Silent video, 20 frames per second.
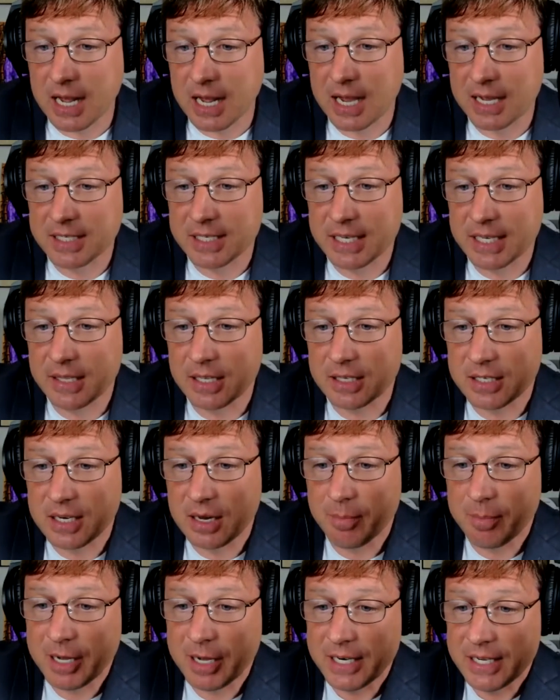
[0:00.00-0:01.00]
I see that
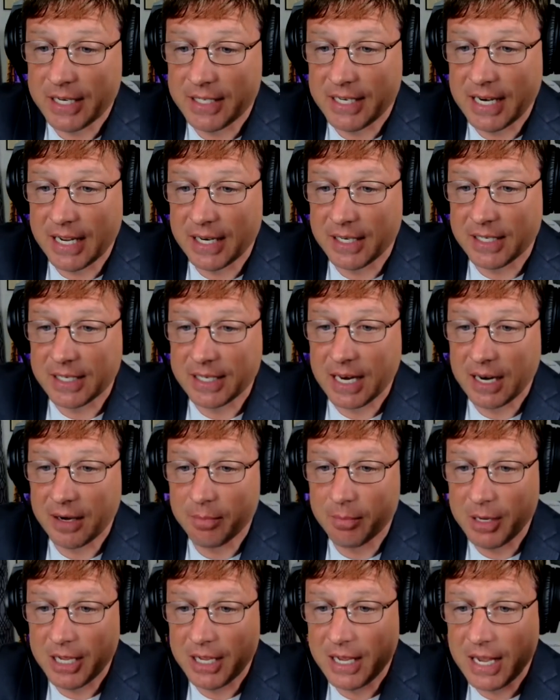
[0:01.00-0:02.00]
somebody did
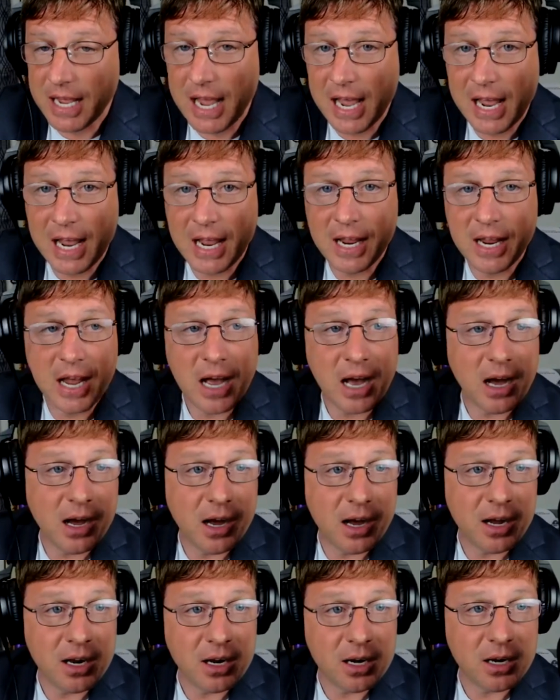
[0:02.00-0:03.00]
send me a
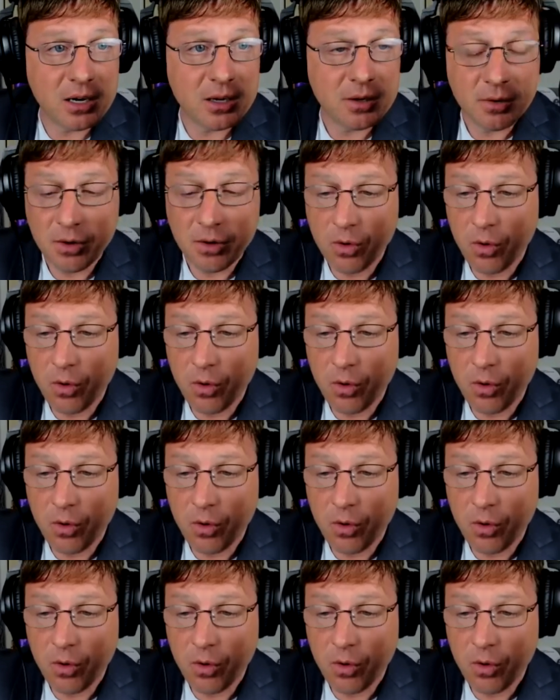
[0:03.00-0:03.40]
uh,